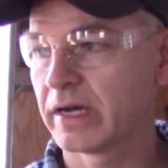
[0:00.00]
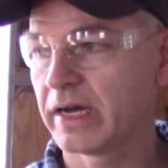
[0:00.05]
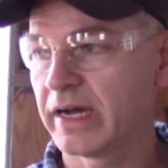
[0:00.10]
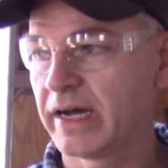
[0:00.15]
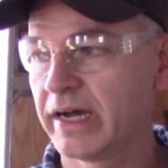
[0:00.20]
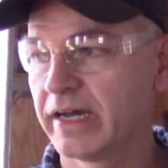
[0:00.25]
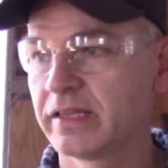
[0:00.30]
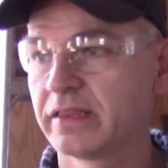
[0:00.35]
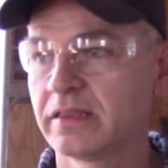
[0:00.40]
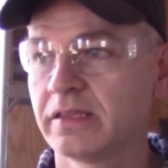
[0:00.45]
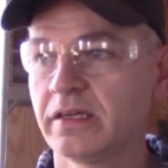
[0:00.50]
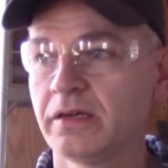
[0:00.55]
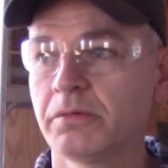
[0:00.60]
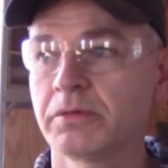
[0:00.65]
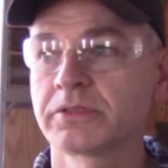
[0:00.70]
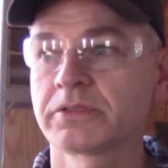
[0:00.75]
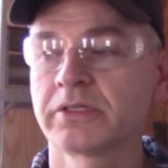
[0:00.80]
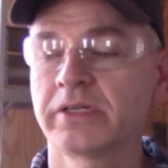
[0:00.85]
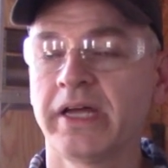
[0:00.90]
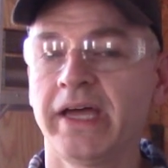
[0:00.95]
I think
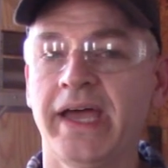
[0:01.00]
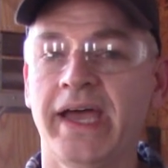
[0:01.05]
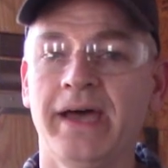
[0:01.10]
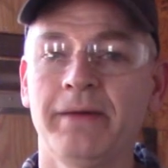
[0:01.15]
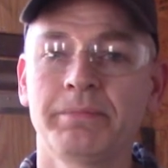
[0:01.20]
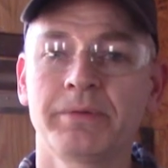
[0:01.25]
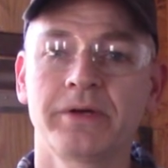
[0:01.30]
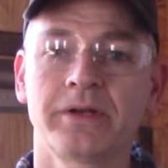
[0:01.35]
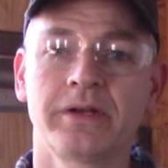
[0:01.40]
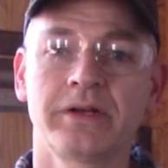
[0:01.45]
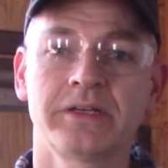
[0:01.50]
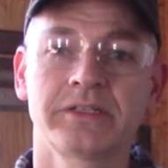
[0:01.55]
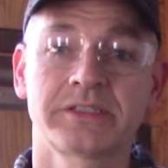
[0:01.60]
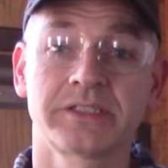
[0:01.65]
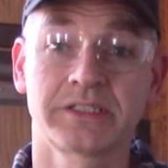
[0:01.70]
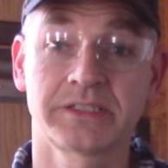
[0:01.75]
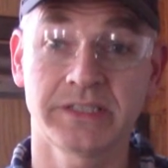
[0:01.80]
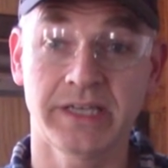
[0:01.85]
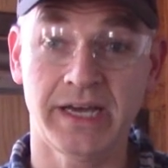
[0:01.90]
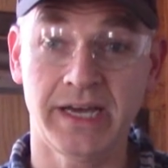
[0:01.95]
what's going to happen is
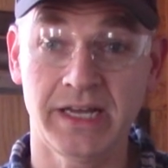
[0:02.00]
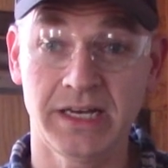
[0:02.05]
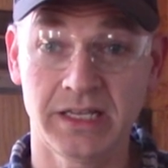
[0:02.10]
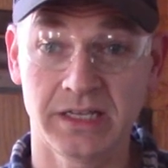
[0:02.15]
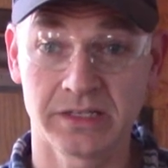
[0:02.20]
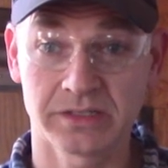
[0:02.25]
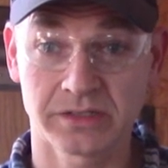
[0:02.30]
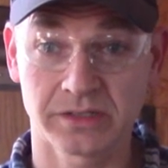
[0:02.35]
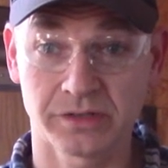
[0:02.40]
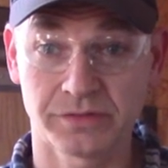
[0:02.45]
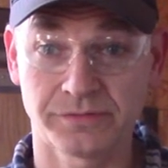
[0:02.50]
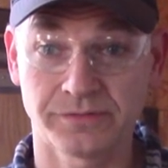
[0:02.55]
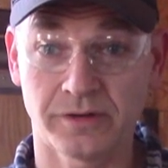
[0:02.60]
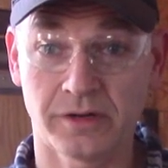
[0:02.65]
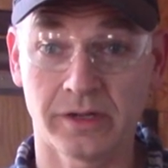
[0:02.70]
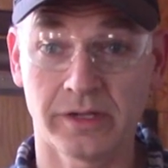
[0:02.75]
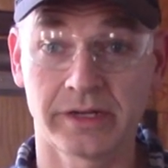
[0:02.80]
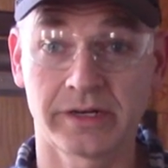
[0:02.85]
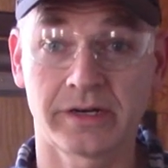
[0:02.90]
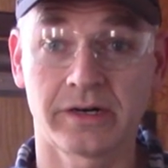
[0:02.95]
society is going to
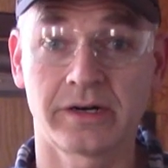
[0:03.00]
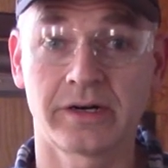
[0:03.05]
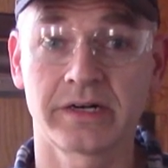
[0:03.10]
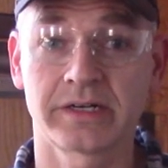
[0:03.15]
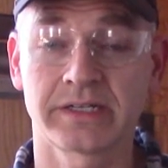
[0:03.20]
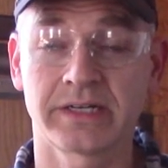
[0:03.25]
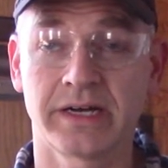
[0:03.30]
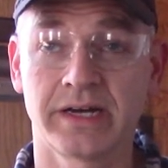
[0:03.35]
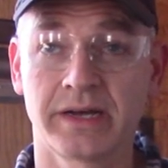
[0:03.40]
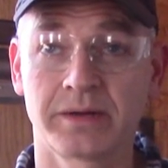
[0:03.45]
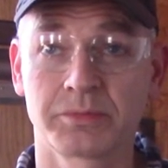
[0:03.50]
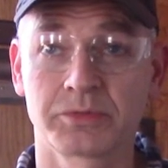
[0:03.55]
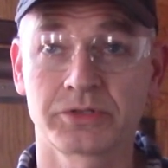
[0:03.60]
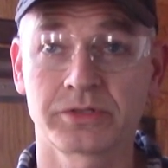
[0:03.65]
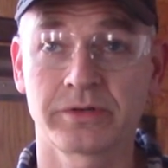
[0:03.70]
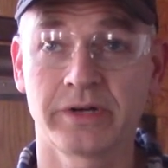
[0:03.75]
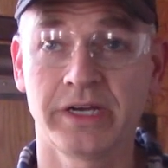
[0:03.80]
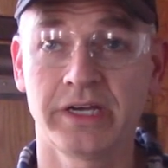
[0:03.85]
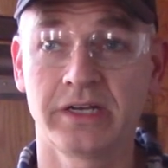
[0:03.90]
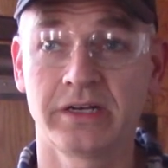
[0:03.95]
fall on hard times,
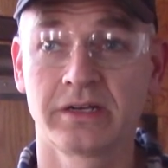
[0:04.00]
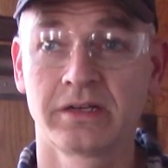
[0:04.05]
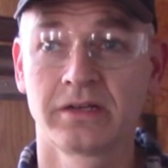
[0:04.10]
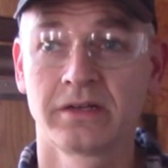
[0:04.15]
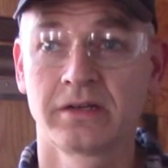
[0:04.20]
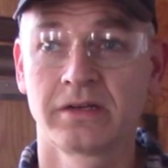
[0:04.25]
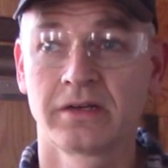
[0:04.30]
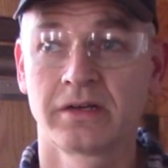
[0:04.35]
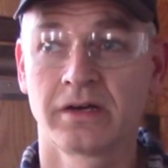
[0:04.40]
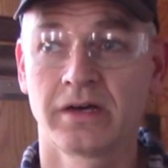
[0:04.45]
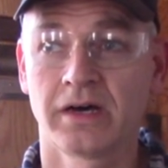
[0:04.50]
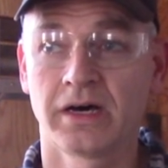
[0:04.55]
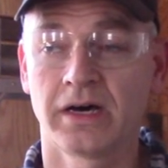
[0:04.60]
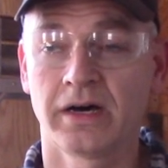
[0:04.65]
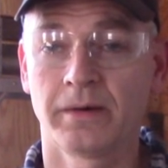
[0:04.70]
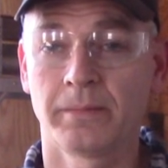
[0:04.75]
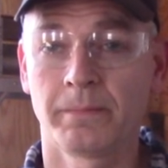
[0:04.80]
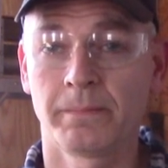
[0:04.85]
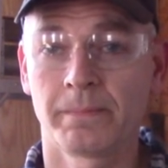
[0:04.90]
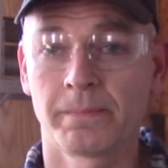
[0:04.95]
right?
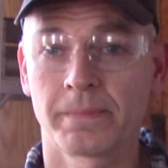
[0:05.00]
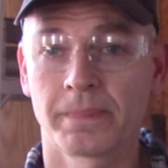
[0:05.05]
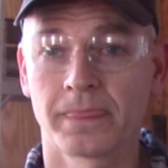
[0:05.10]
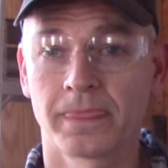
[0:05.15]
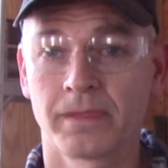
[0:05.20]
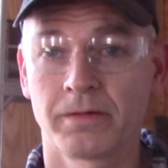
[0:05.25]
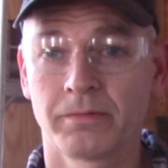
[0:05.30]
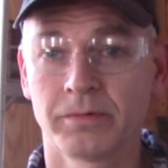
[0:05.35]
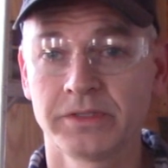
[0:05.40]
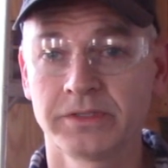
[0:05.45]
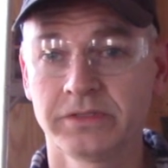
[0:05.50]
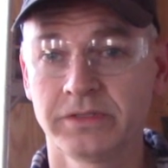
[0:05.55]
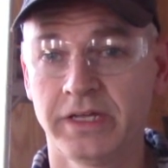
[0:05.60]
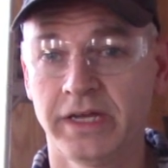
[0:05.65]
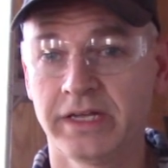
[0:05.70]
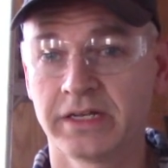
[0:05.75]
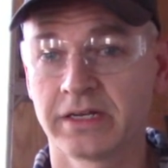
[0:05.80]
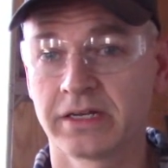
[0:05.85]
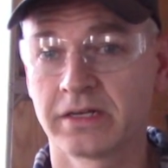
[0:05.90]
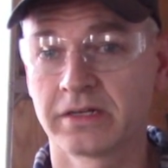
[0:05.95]
What's
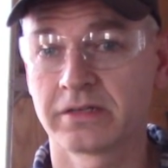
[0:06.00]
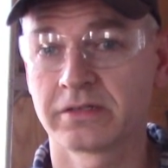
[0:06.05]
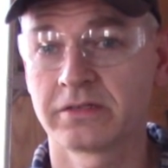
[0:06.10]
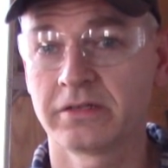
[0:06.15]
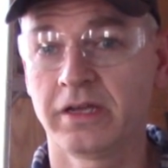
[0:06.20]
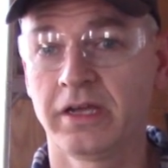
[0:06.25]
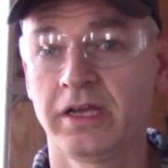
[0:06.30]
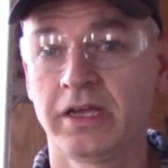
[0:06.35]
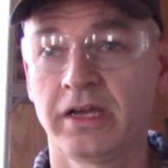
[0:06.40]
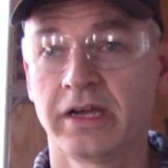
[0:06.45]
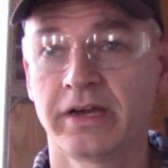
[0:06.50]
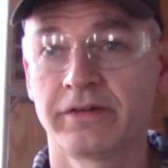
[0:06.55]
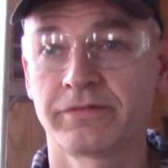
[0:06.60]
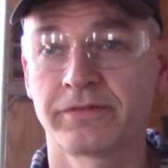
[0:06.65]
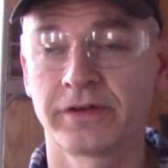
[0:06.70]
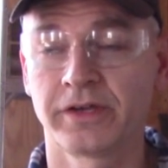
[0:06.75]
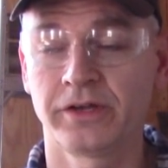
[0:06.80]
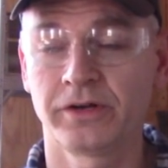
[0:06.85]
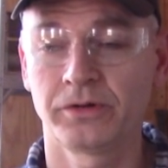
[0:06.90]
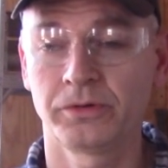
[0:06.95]
that saying? I
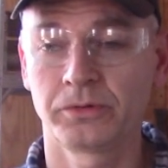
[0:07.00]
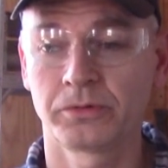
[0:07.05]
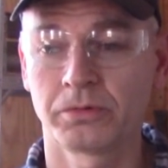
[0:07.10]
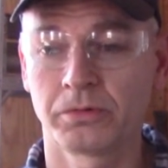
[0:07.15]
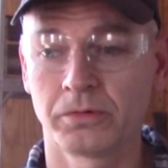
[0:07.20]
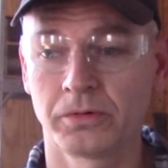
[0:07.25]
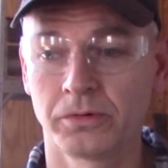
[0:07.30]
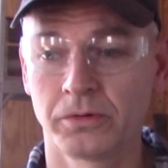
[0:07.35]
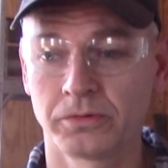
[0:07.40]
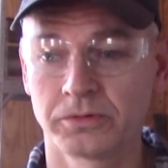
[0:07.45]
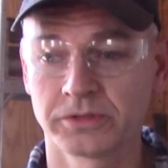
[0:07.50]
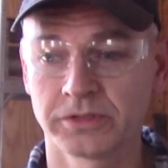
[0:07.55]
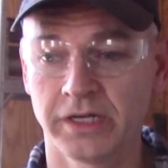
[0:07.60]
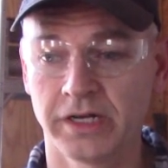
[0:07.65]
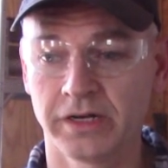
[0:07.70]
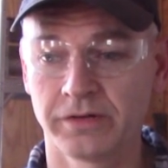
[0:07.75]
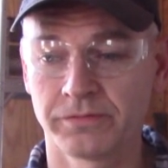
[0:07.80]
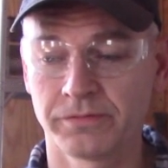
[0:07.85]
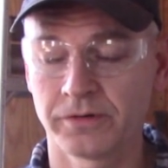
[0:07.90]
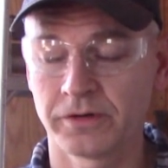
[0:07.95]
forget who
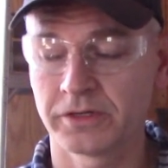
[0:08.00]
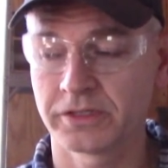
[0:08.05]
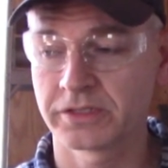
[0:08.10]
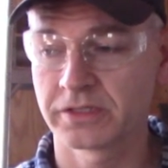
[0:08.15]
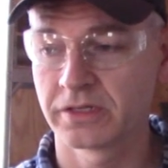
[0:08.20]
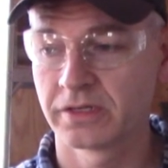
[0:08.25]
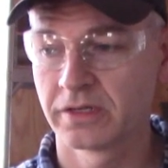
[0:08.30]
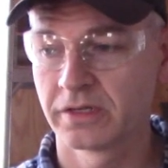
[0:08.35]
said it first.